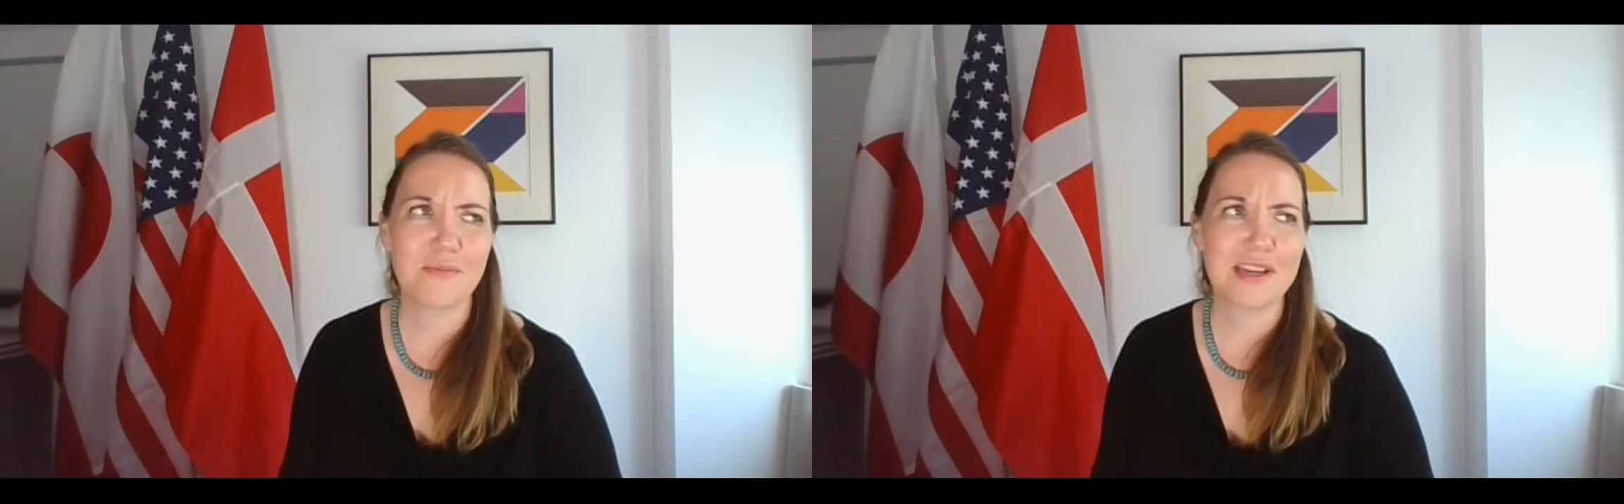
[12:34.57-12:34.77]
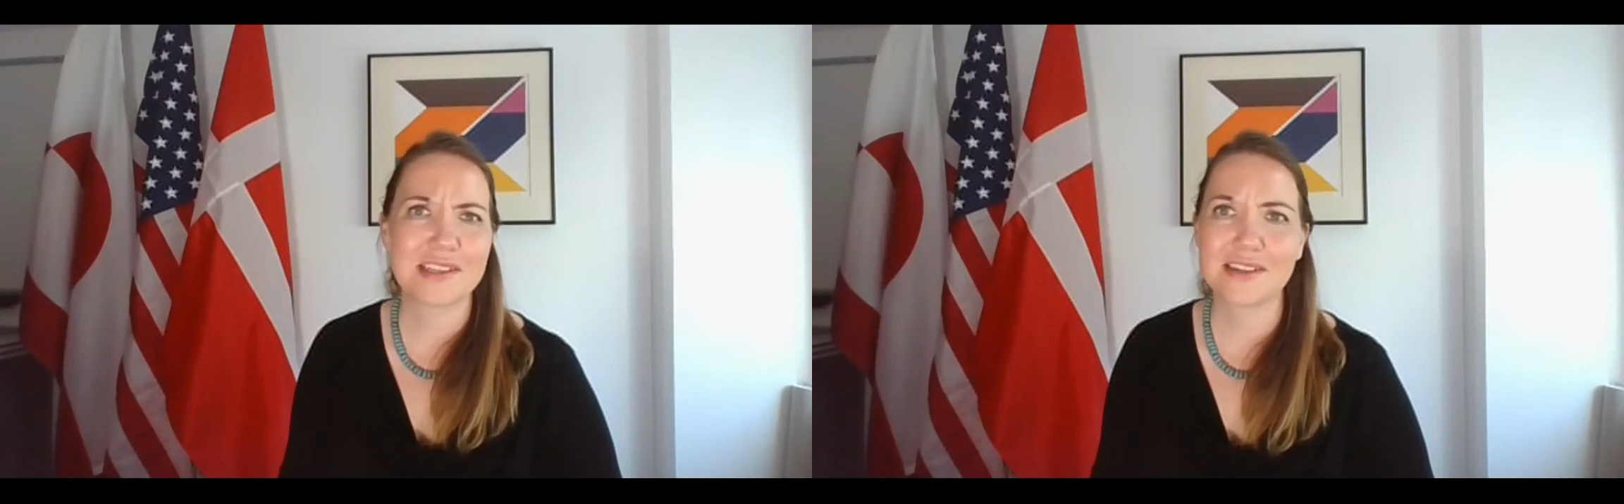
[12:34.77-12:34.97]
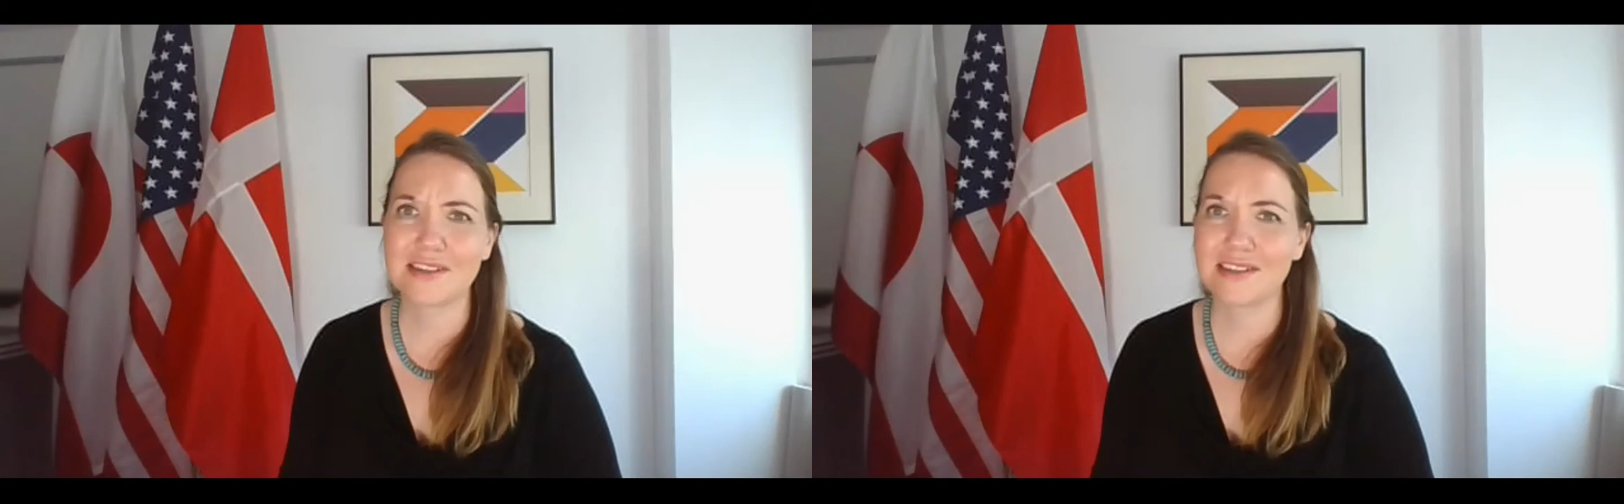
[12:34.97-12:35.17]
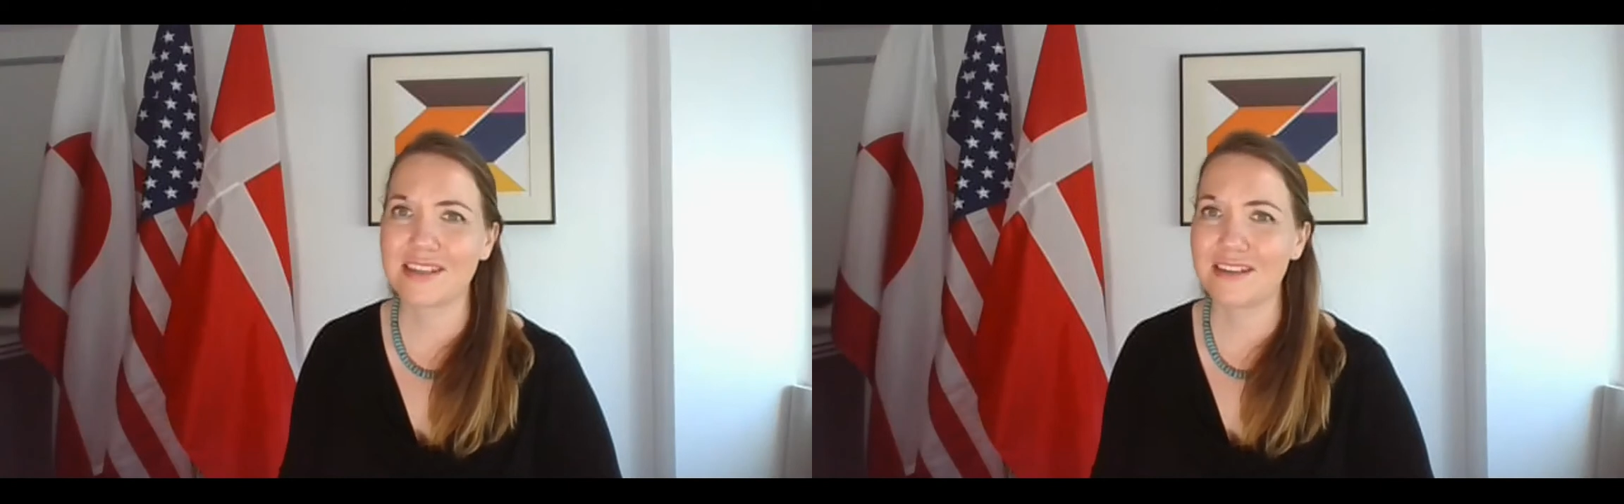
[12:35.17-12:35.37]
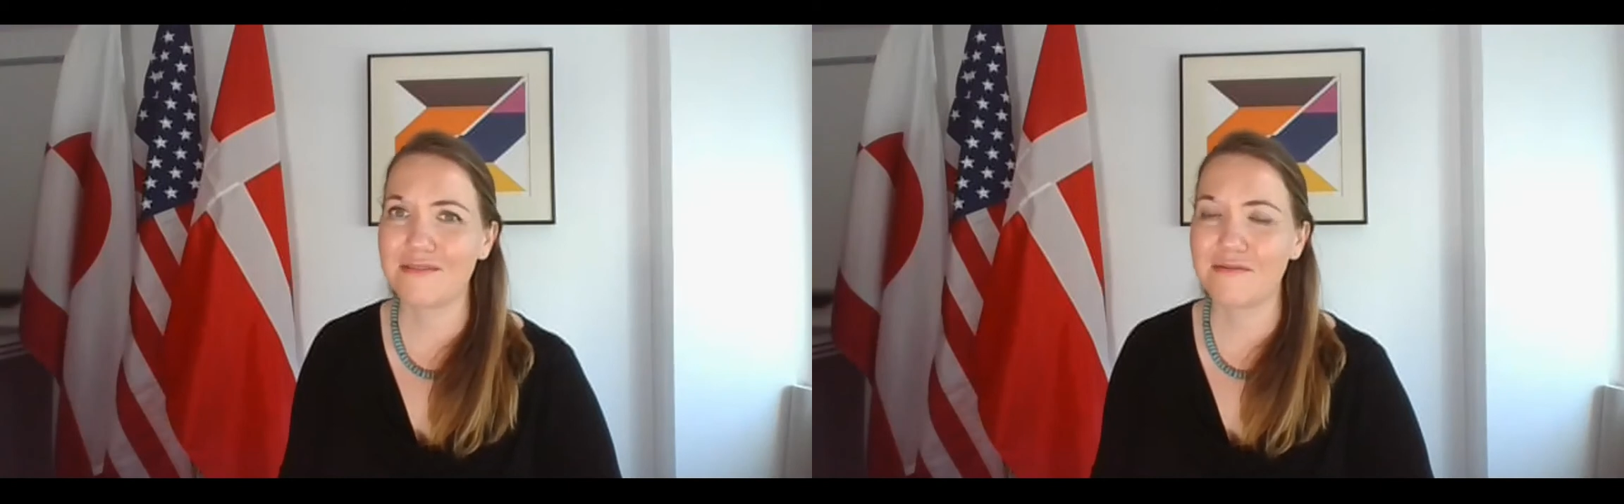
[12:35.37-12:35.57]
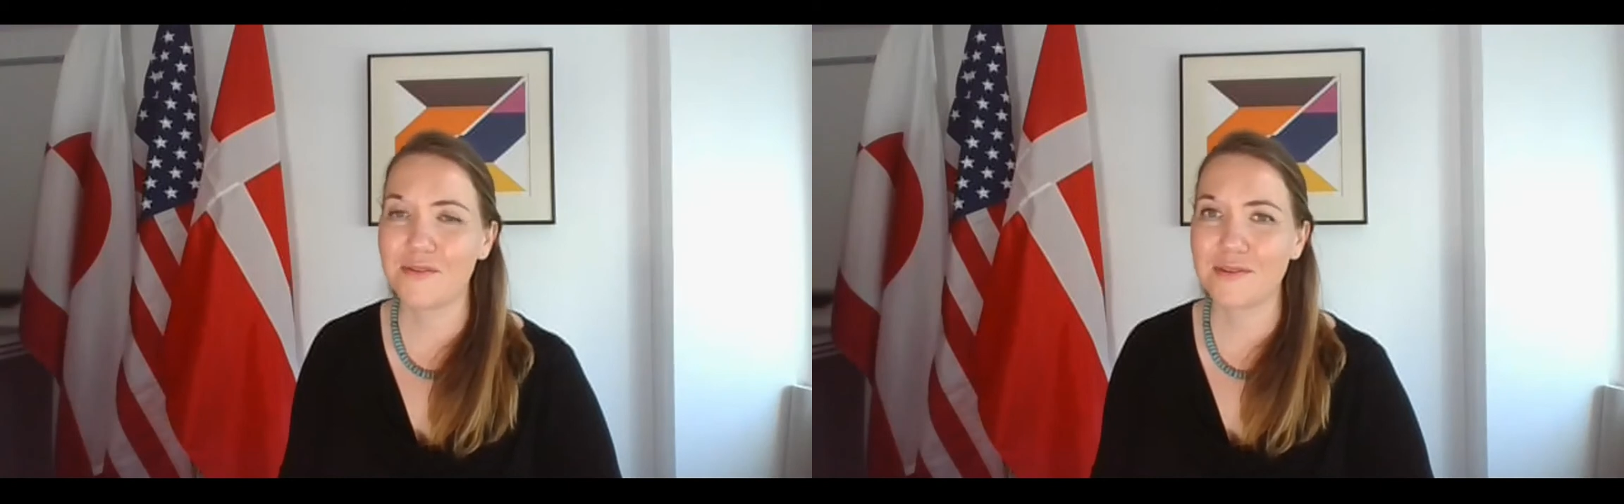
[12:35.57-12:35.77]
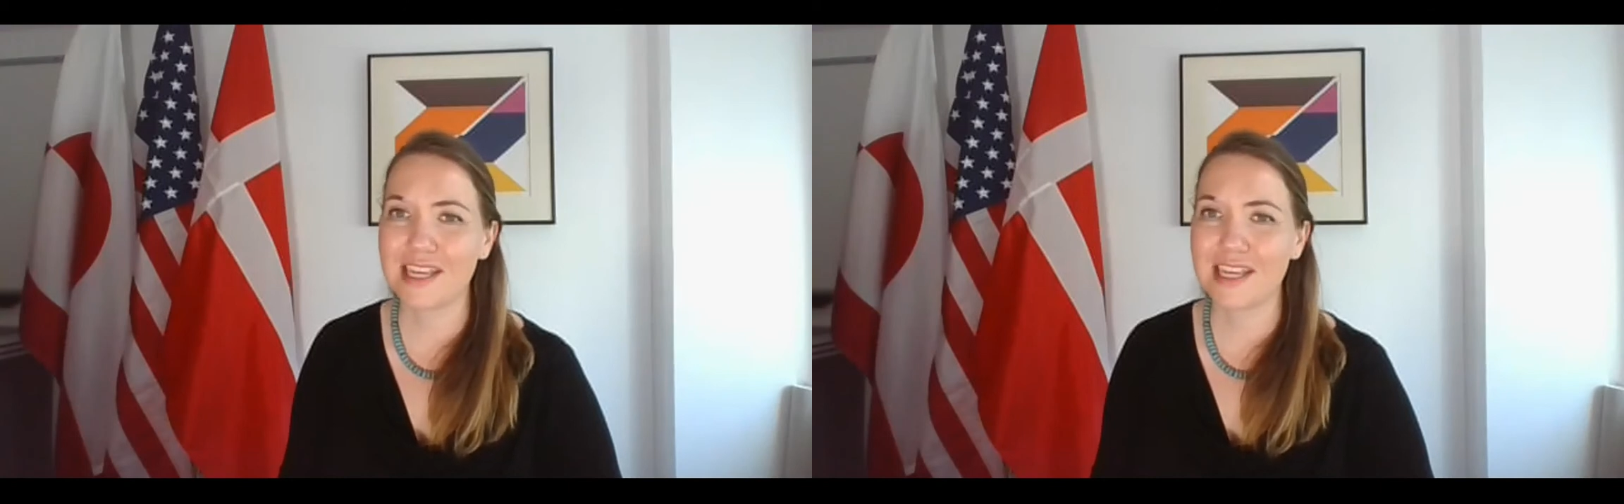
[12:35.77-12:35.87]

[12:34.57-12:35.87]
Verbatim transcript: ministers and folks